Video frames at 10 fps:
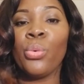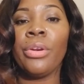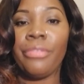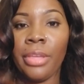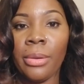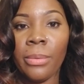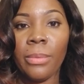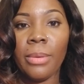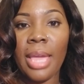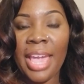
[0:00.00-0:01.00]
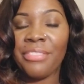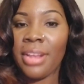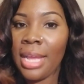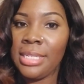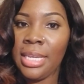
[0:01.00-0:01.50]
going to feel
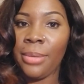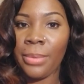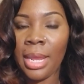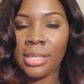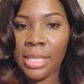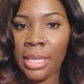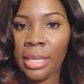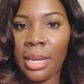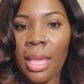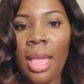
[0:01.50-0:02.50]
after I did what I did,